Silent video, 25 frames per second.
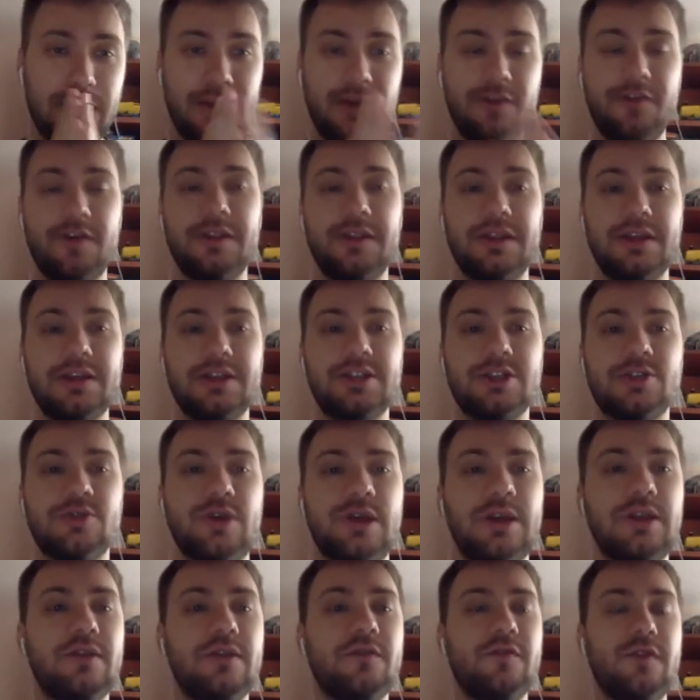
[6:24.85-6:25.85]
If it is
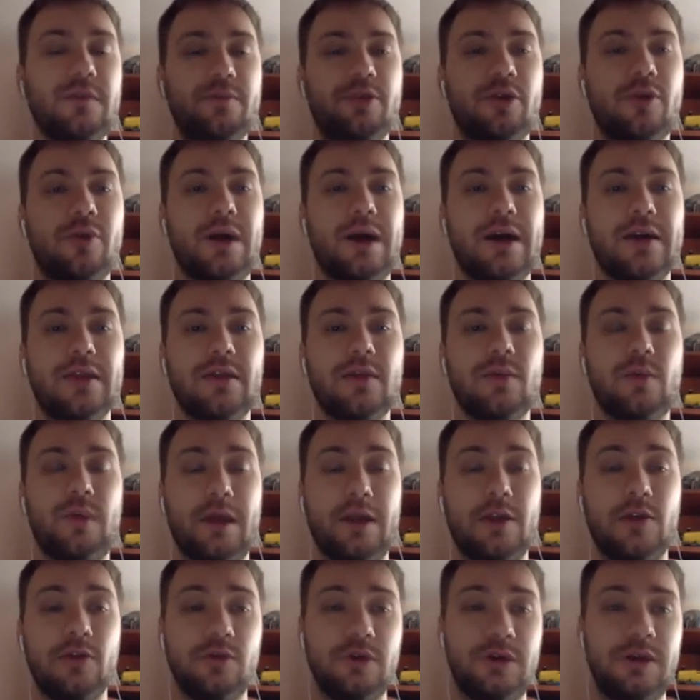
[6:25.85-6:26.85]
string, we provide the
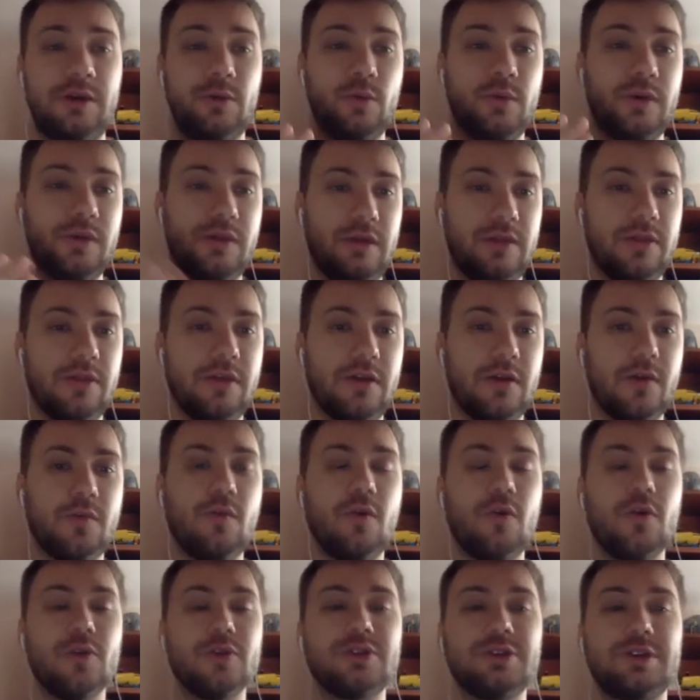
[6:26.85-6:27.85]
value within the
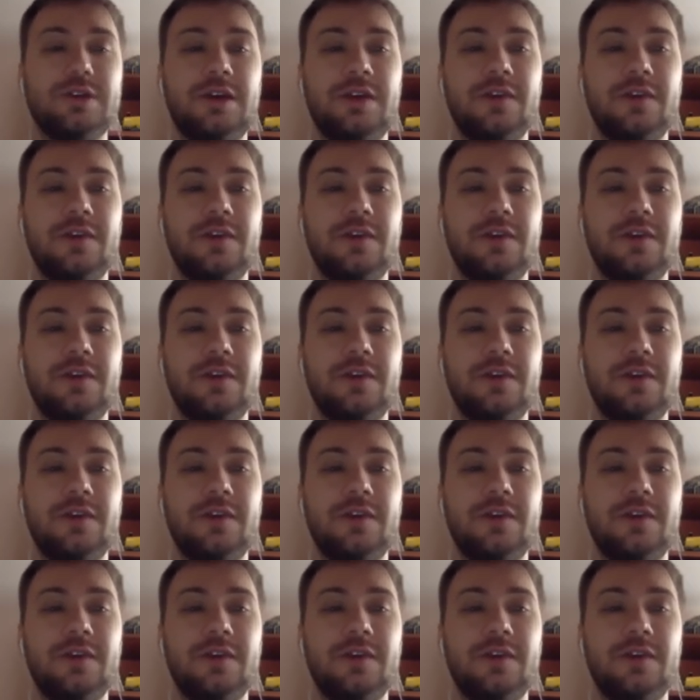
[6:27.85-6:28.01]
quotes.